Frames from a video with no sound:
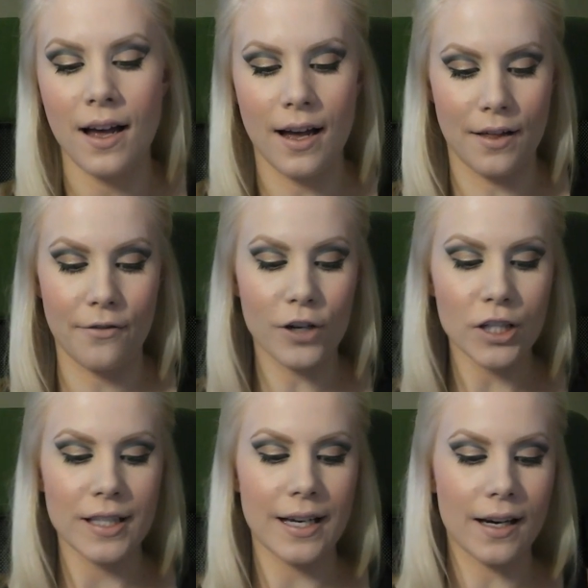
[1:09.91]
The
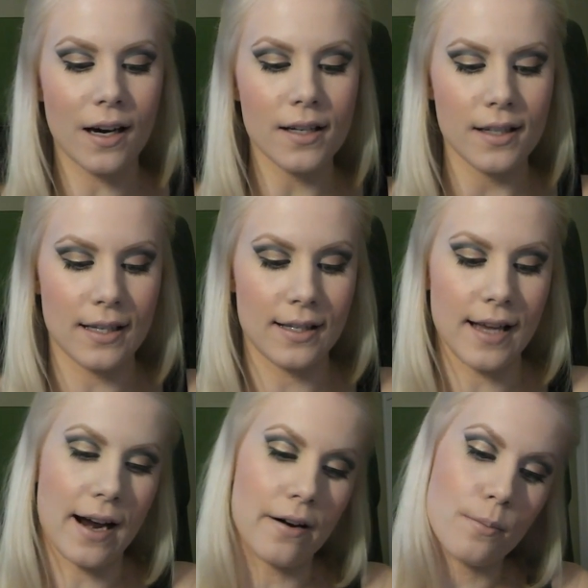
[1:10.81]
first thing I got is
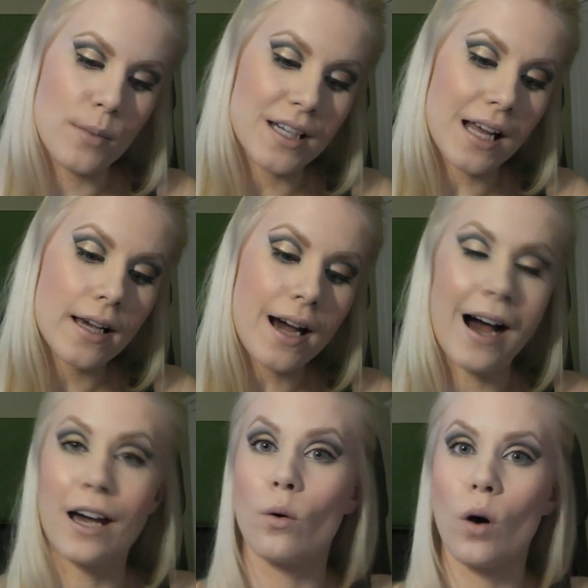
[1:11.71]
their Metallic
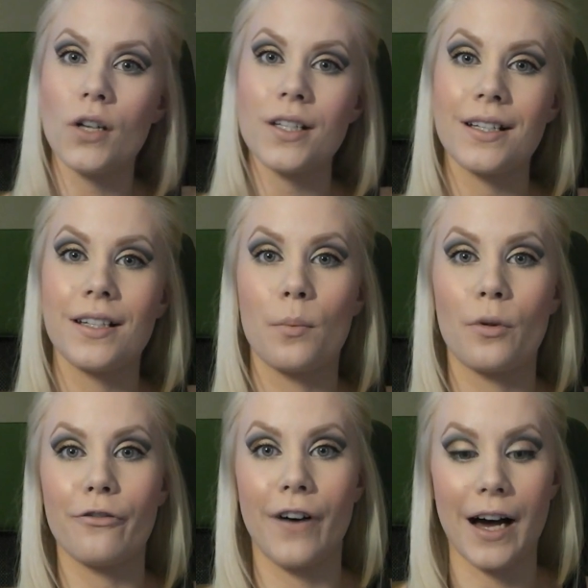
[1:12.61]
Eye Quad in
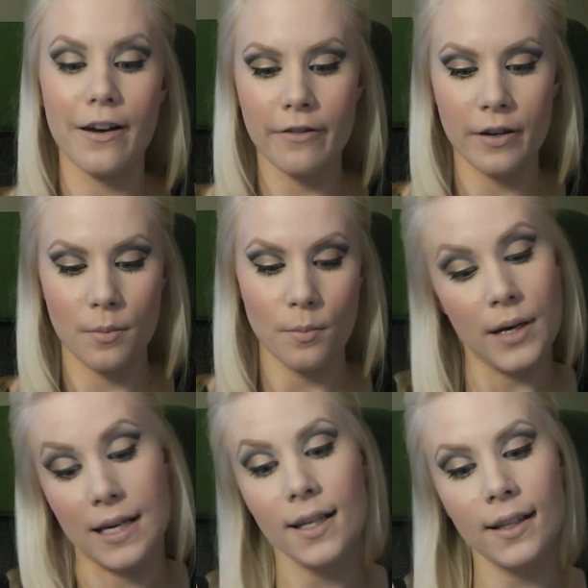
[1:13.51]
number 5,
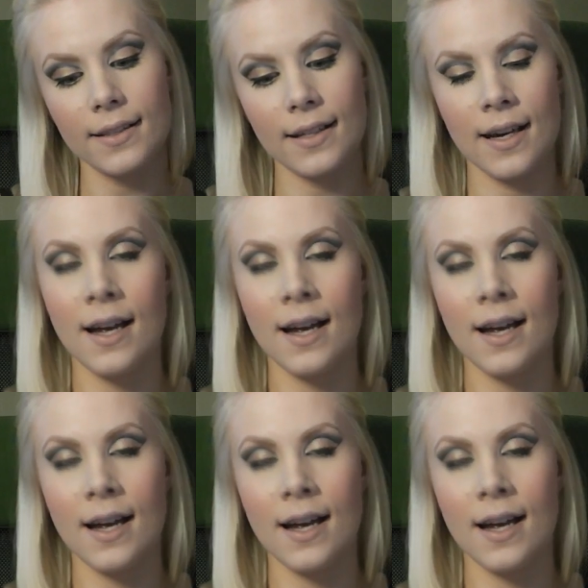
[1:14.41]
Pinks,